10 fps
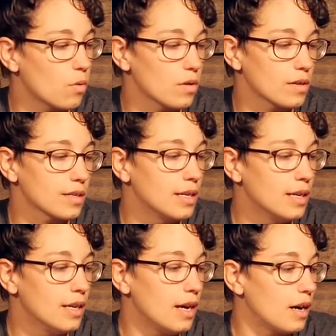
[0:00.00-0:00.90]
or
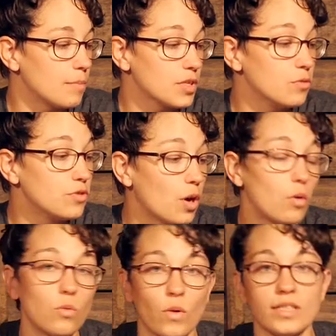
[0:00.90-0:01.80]
um, you
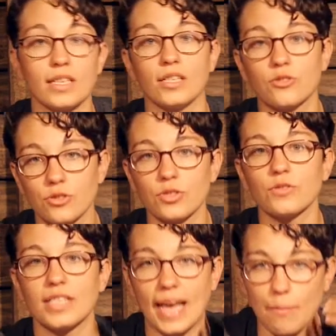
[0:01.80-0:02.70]
don't want to
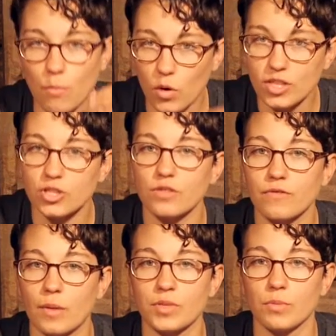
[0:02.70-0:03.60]
introduce that moisture
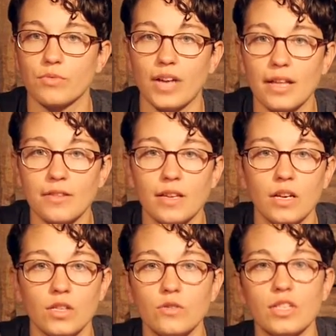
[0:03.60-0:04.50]
from your breath.
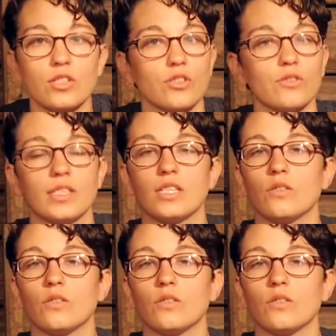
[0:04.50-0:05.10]
You could certainly